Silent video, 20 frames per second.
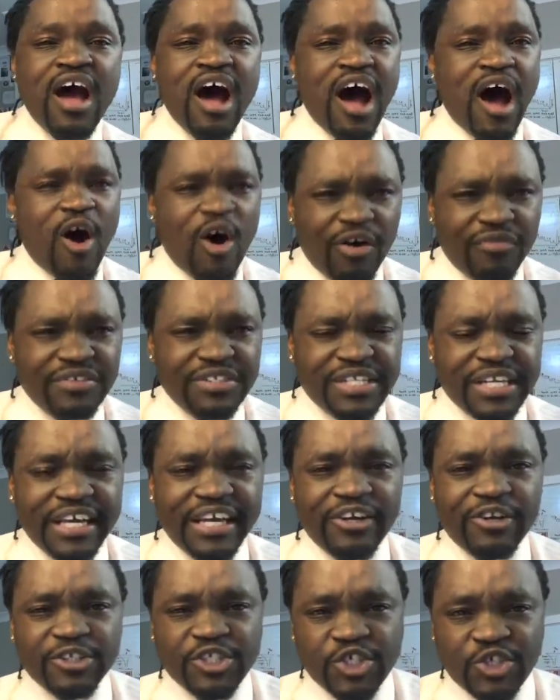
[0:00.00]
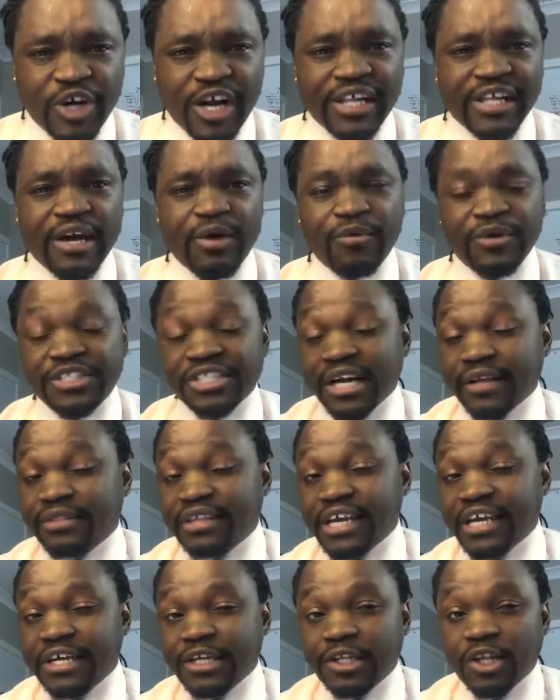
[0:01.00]
are obviously in Australia, which I
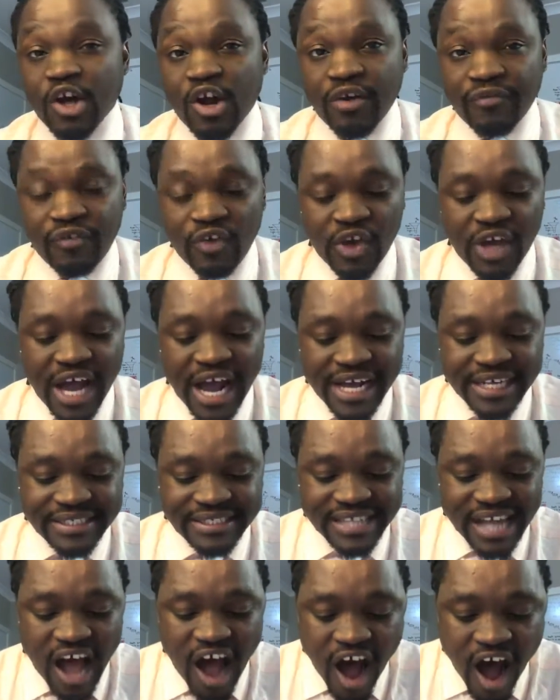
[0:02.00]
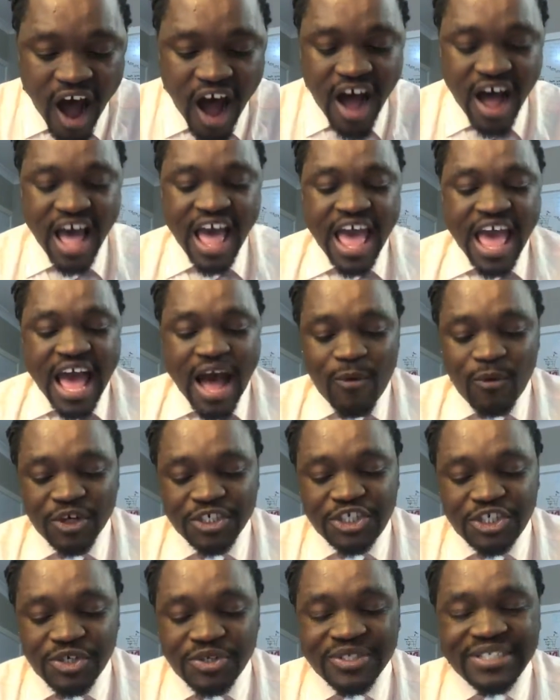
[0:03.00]
think a lot of you guys are, I
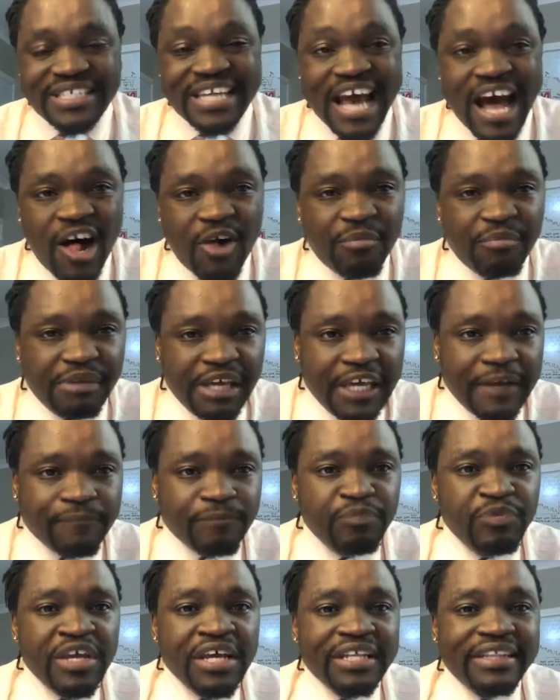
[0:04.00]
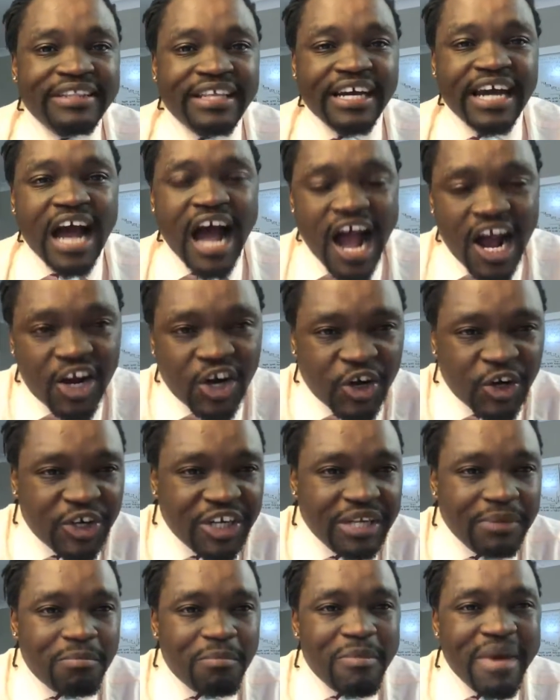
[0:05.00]
want you to tell me the
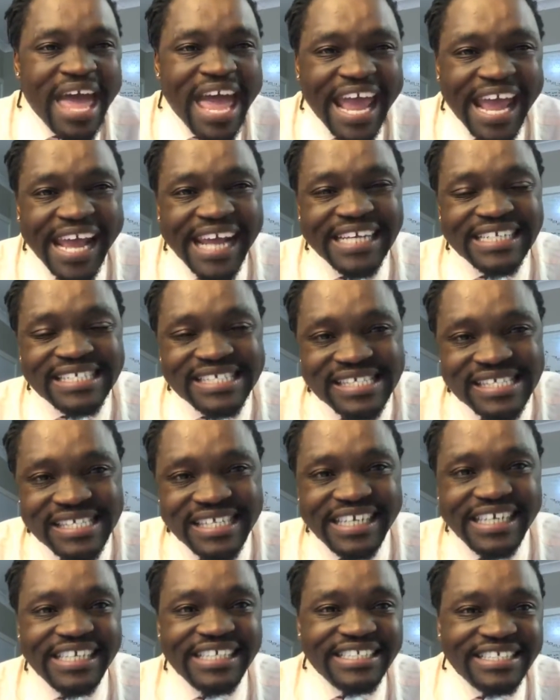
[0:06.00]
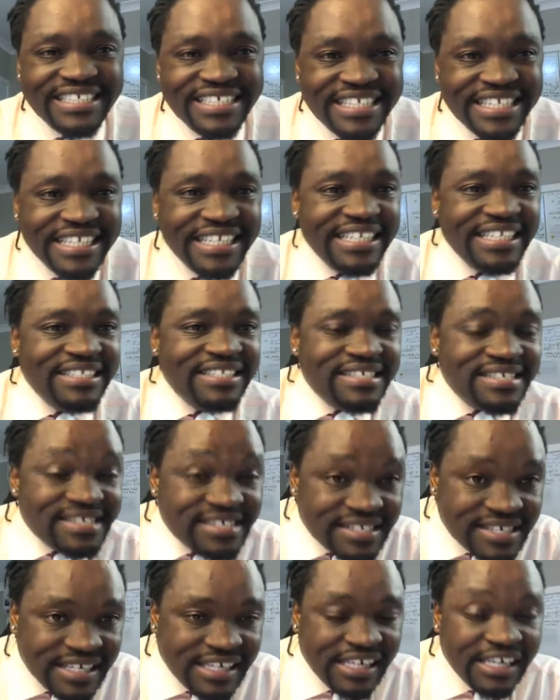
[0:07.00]
acronym
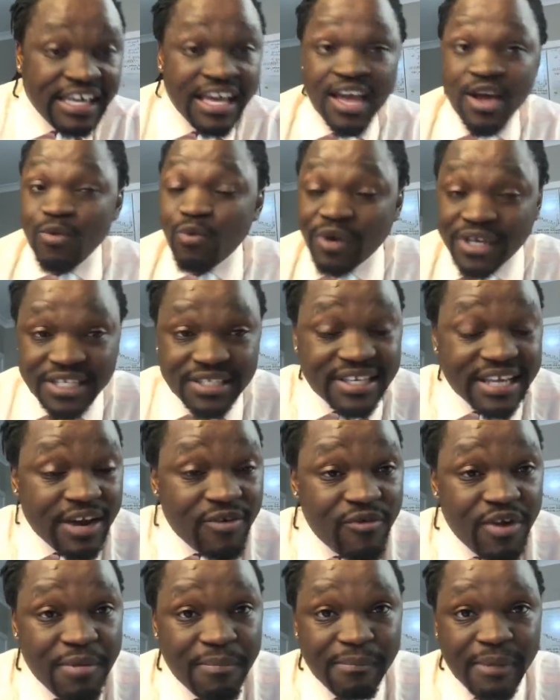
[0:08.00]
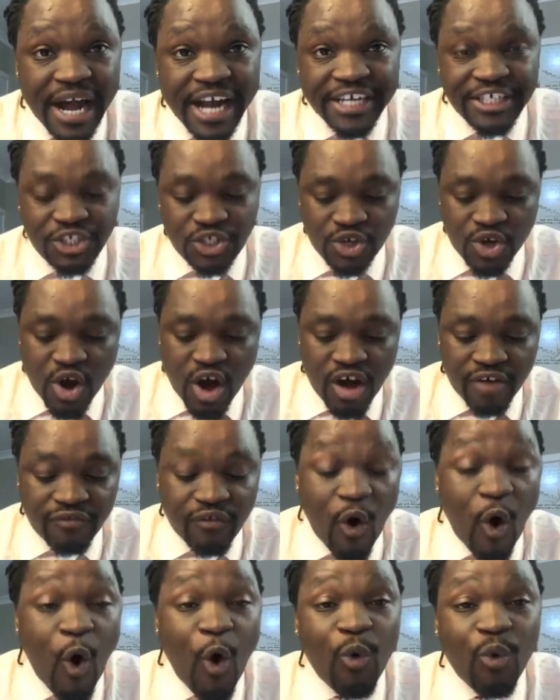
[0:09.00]
ACDC. What does that remind you
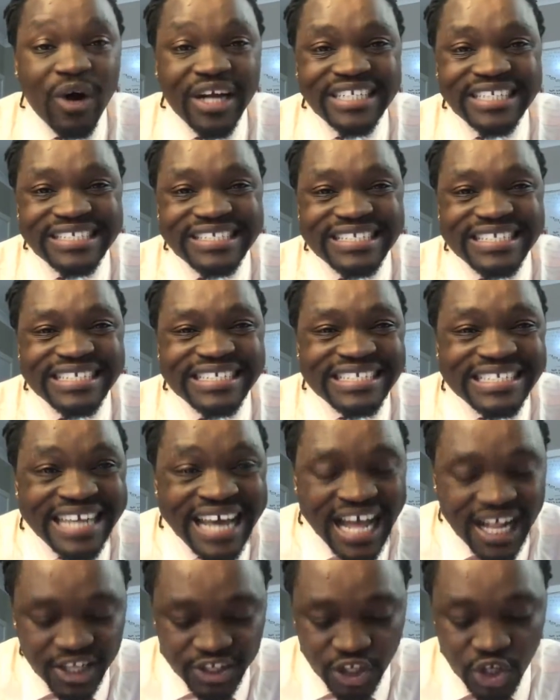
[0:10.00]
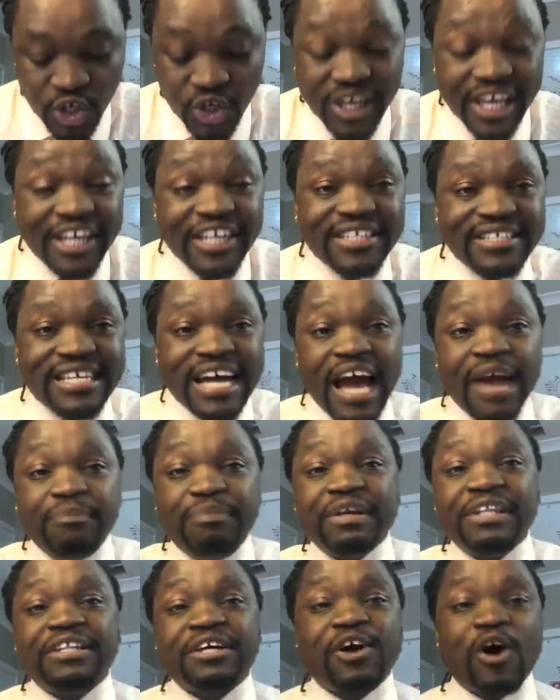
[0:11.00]
of or what does it tell you? Can you
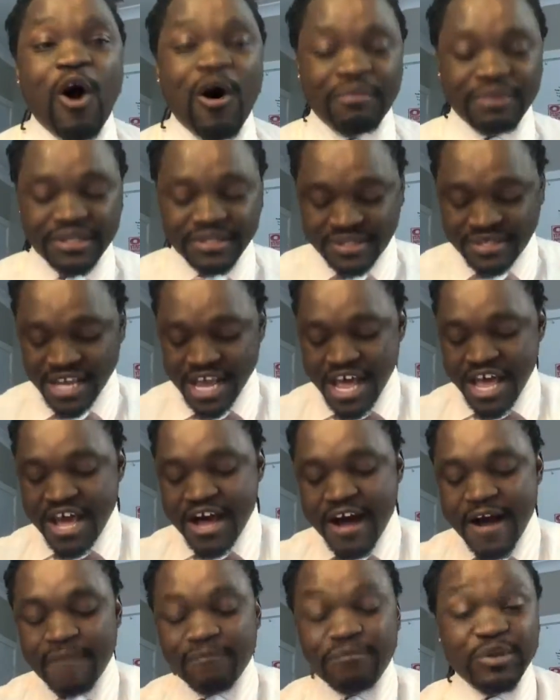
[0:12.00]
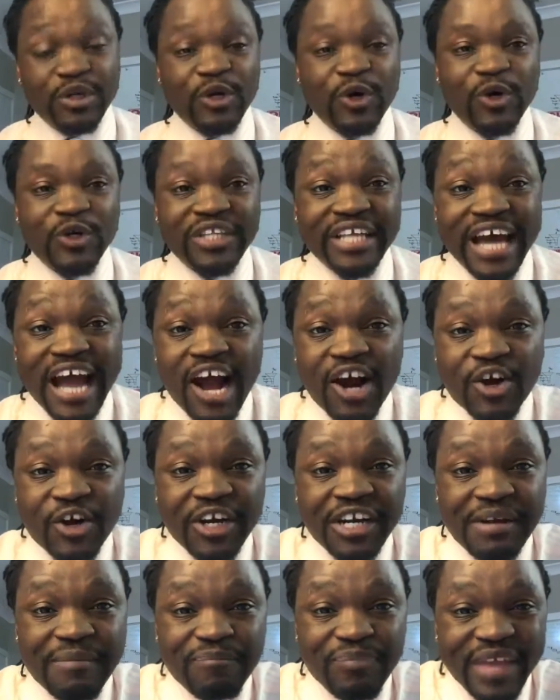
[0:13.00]
type in the comments uh, below the
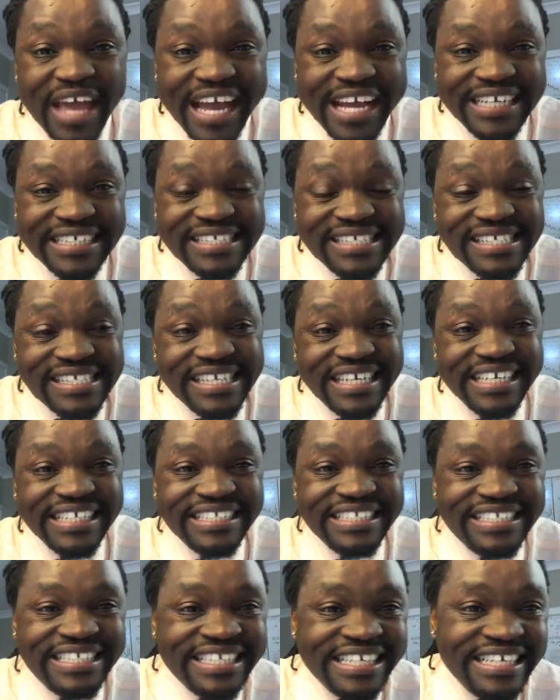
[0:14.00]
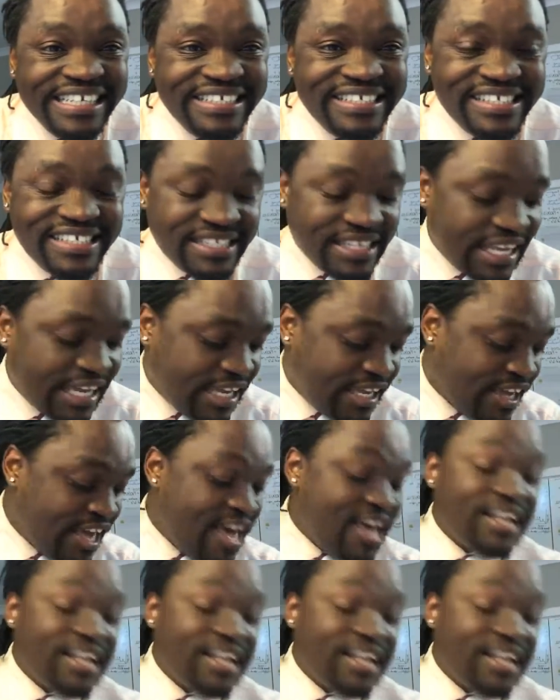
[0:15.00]
acronym ACDC?